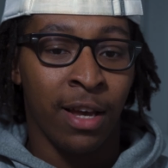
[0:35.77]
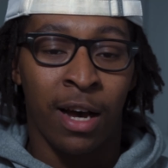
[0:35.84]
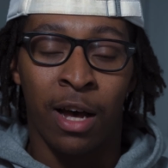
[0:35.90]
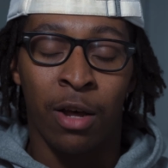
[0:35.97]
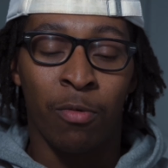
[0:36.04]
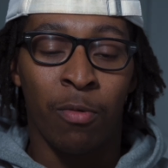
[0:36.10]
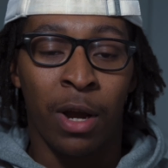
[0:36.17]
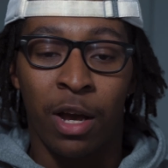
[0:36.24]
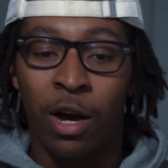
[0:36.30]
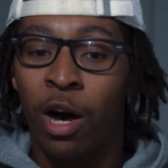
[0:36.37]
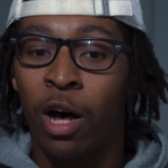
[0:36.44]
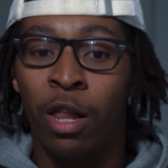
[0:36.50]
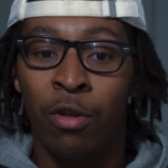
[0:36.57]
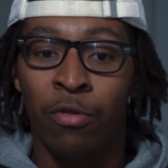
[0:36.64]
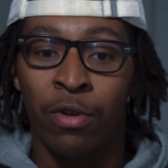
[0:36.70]
How do I
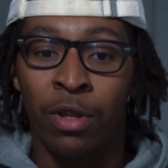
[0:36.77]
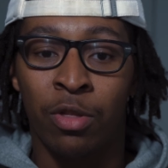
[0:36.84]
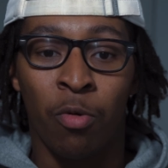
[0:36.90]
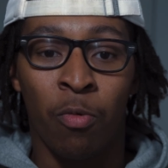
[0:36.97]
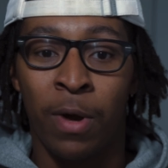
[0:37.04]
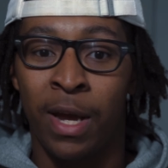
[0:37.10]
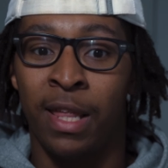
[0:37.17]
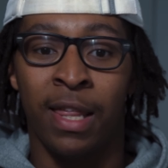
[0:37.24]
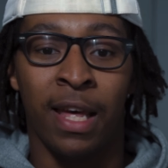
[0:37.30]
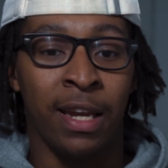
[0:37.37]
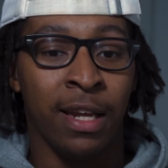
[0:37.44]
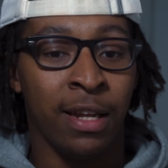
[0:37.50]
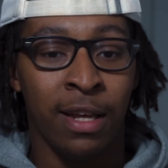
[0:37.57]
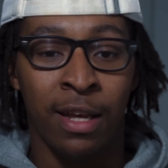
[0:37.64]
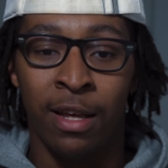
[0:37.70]
color it the way that
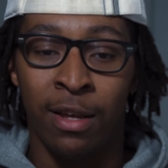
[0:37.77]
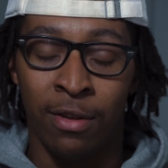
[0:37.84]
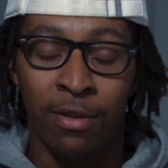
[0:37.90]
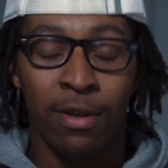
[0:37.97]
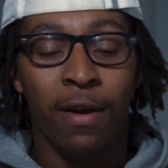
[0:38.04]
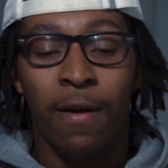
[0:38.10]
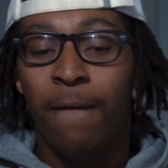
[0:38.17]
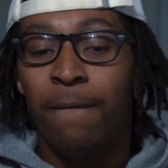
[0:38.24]
it is?